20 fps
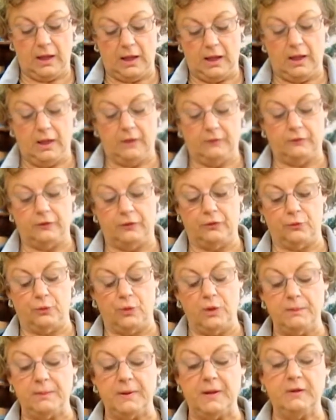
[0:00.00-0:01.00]
it's a
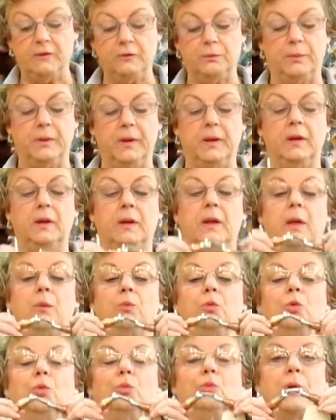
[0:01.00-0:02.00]
3-piece bit
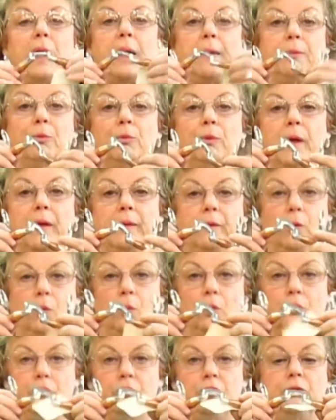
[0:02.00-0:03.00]
and will wrap around the
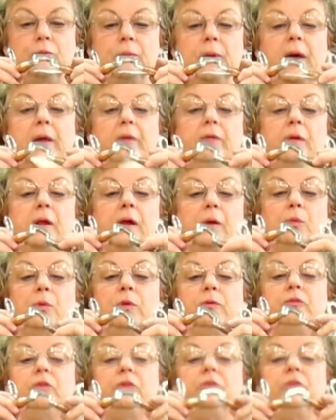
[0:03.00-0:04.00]
horse's mouth like
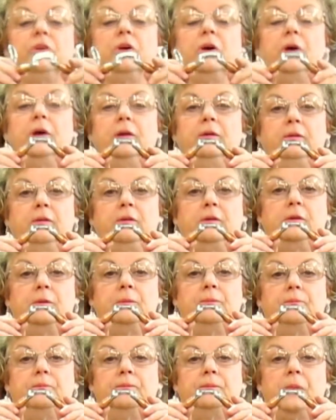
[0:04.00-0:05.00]
we've discussed.
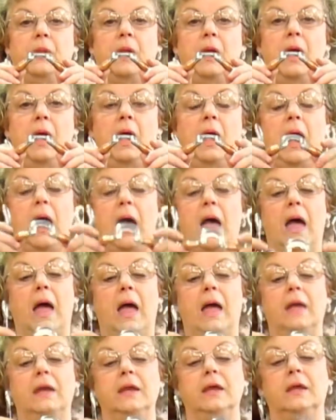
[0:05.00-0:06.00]

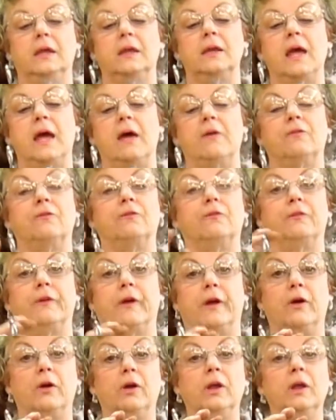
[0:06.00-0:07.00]
And it can have
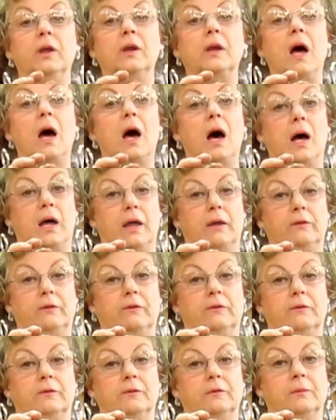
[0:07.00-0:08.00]
varying
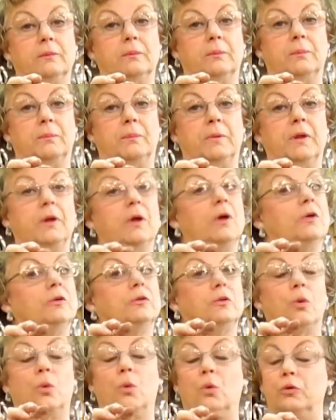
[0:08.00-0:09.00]
heights
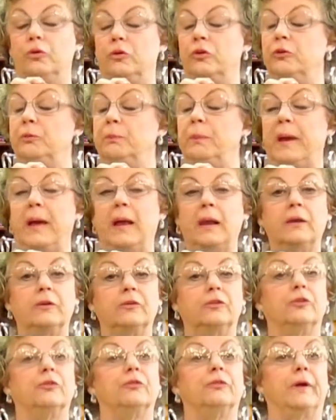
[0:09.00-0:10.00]
because horses'
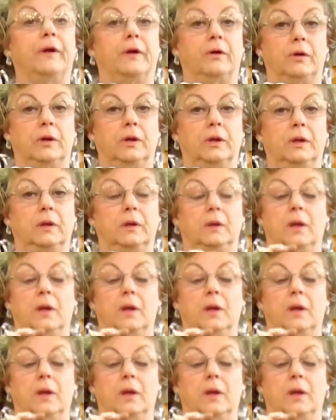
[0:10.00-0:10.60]
palates are varying.